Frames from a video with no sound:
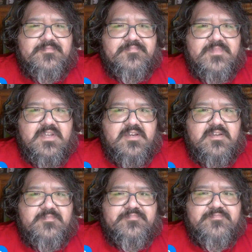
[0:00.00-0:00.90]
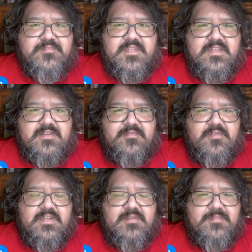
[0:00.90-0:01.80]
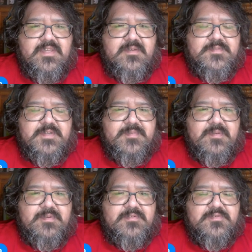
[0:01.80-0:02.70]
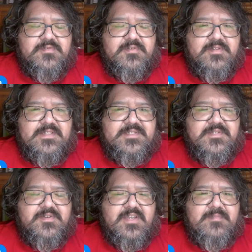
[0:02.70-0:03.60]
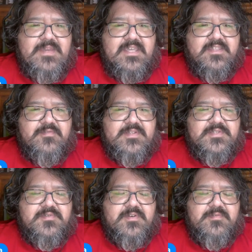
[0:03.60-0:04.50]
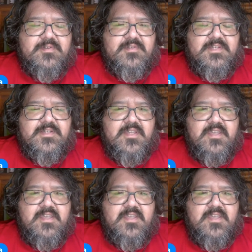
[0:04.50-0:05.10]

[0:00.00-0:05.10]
And if you want to hit me up, check me out on Twitter and Instagram at Lorenzo Ariola.